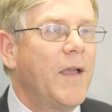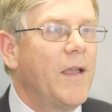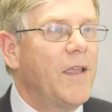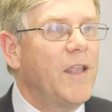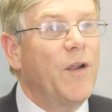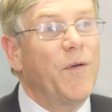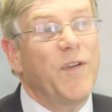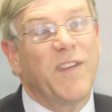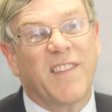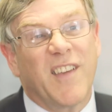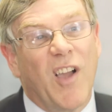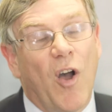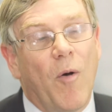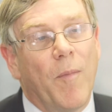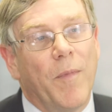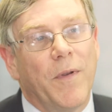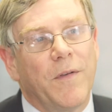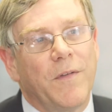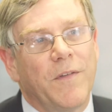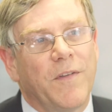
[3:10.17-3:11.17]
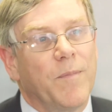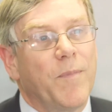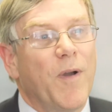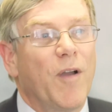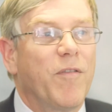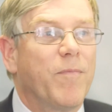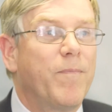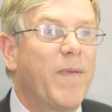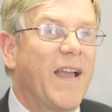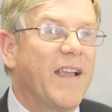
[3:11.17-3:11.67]
is common to
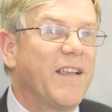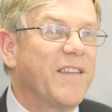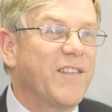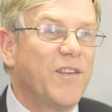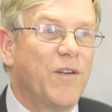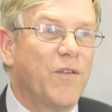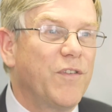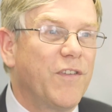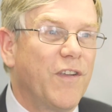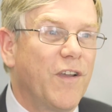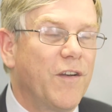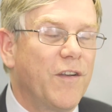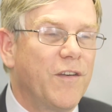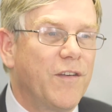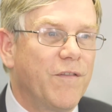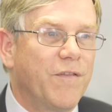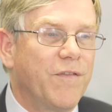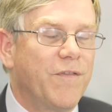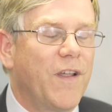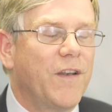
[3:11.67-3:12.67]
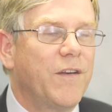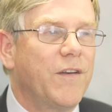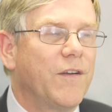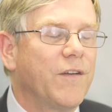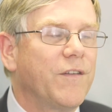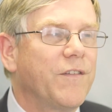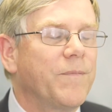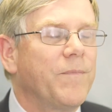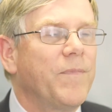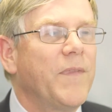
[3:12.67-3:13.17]
both banks and alternative
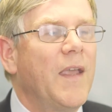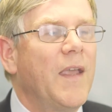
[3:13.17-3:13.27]
funders.